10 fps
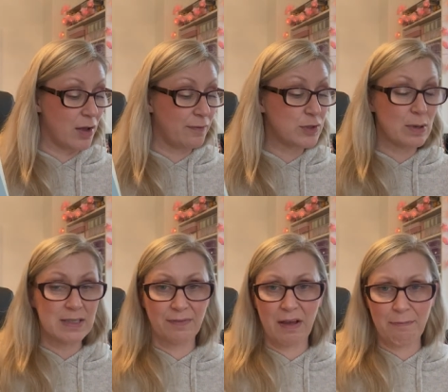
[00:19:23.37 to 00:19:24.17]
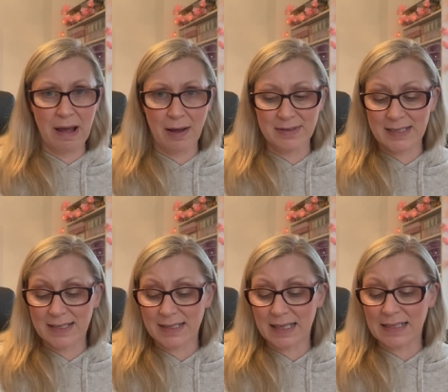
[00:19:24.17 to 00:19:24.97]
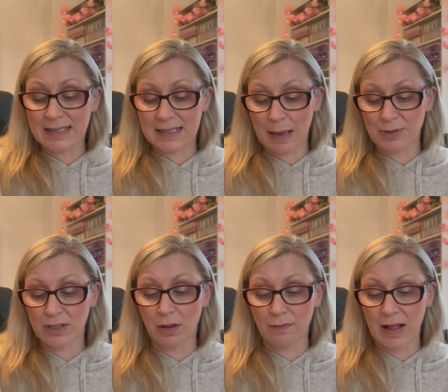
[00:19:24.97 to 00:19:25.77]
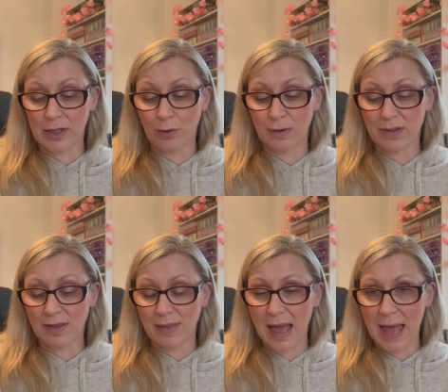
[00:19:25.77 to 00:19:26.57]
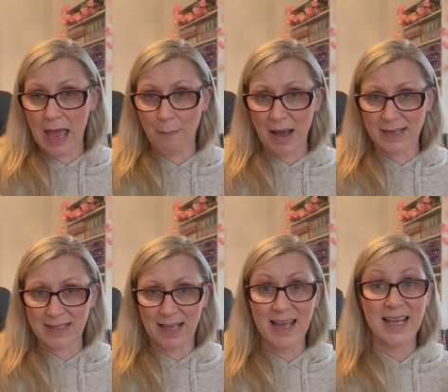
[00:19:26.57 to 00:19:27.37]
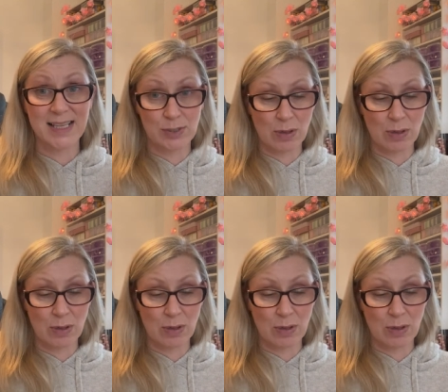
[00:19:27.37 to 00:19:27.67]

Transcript: For £25, this is exceptional value. When you think that hair mask is